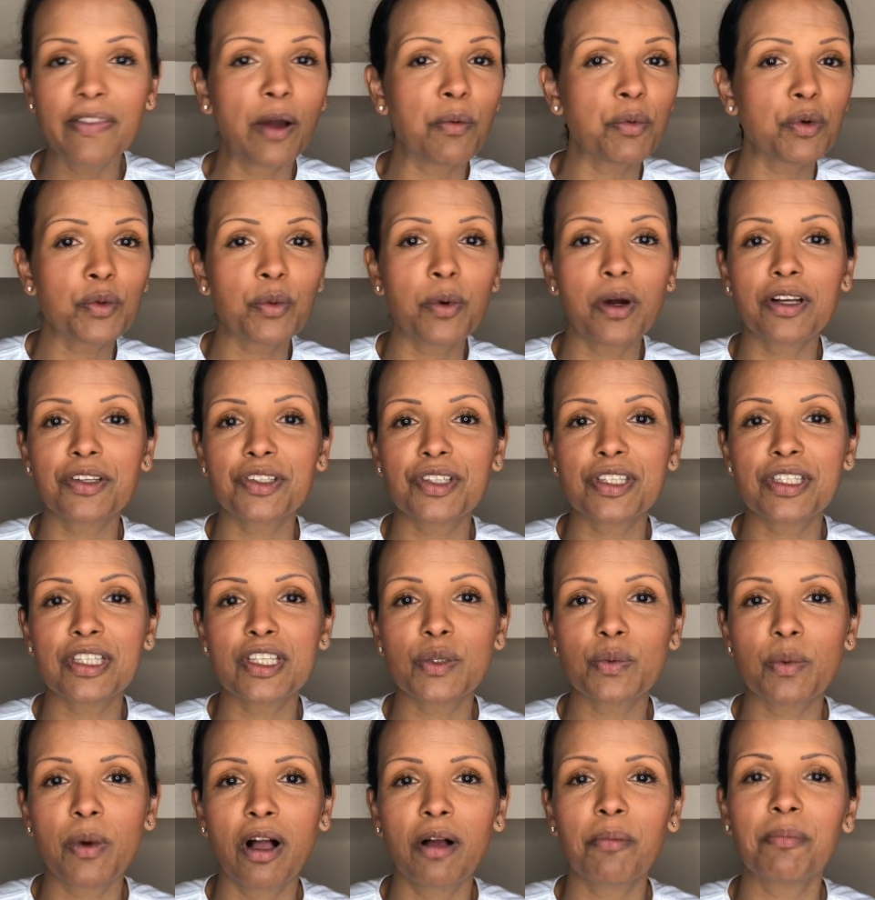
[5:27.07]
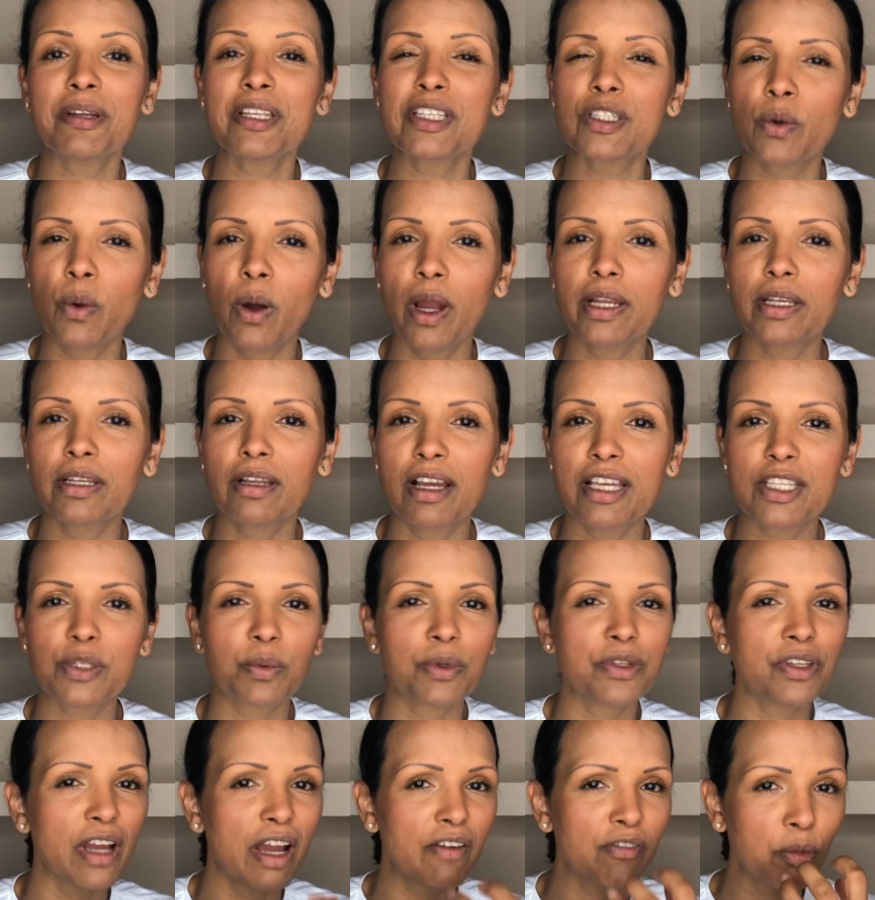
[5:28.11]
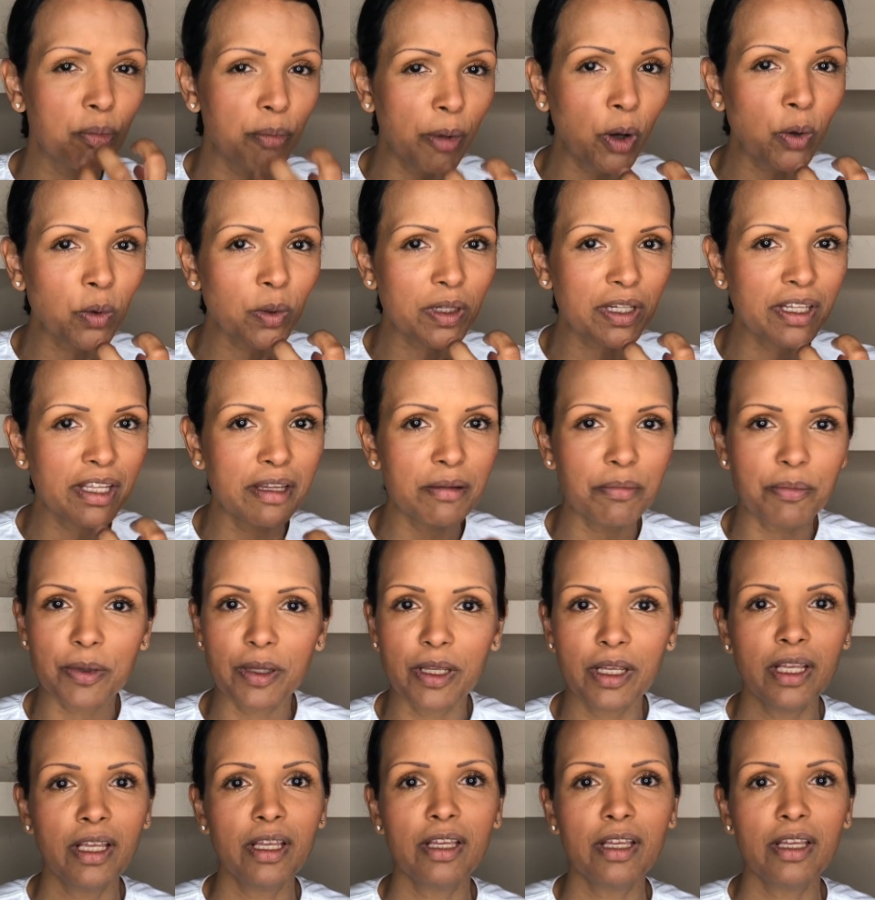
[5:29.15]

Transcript: That would work just as well, but it's quite nice when you have a bold lip